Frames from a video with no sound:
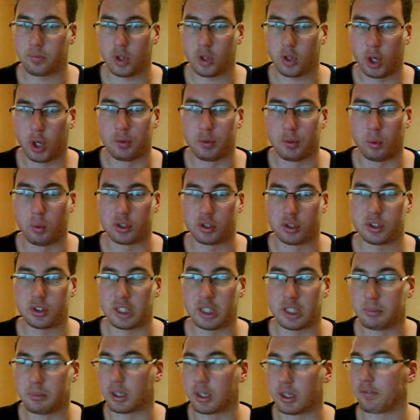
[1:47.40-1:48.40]
over what
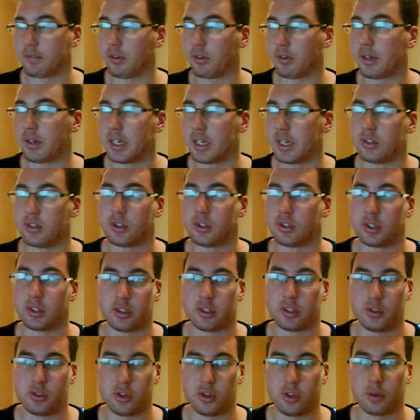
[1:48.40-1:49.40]
seemed like a very injured
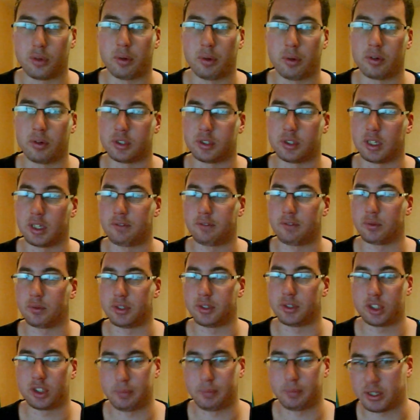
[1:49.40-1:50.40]
John Morrison after he
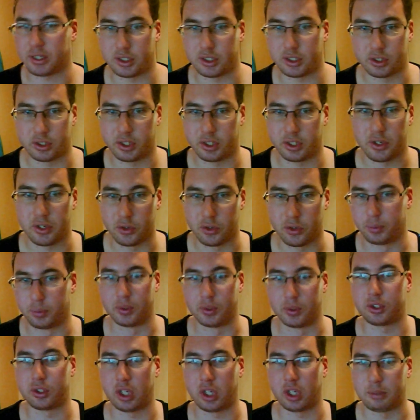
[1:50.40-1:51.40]
smashed his knee
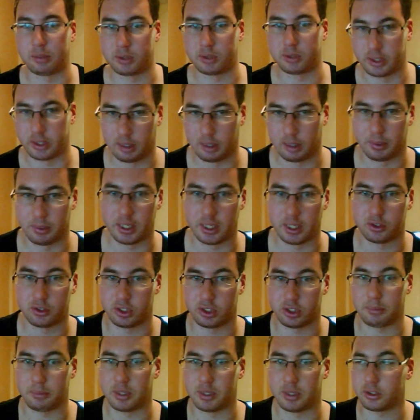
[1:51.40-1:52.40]
numerous times in the Elimination
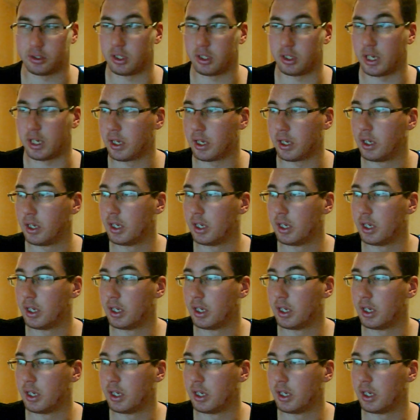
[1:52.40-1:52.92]
Chamber yesterday.